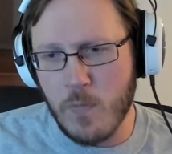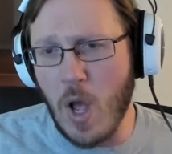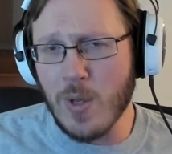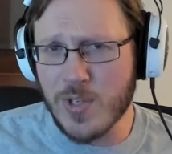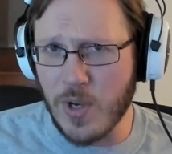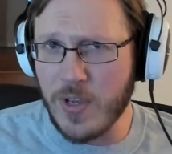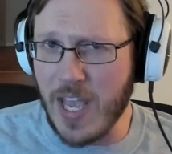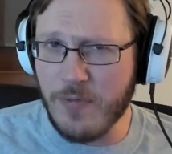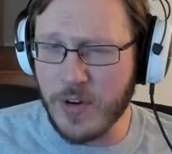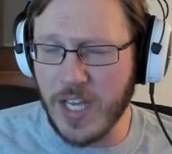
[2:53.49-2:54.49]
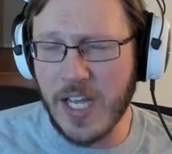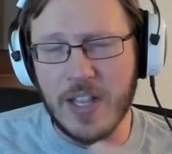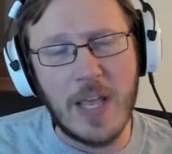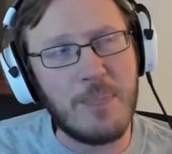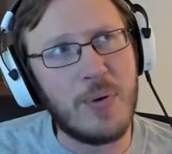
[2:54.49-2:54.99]
Also, can't
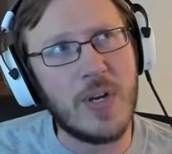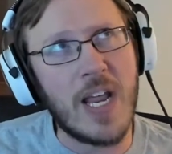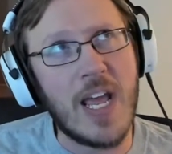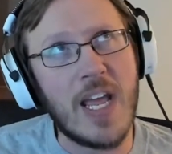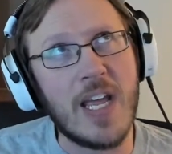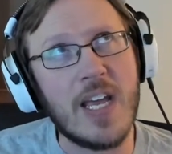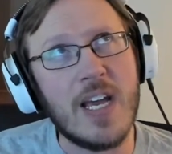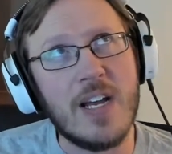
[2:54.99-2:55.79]
forget, they put a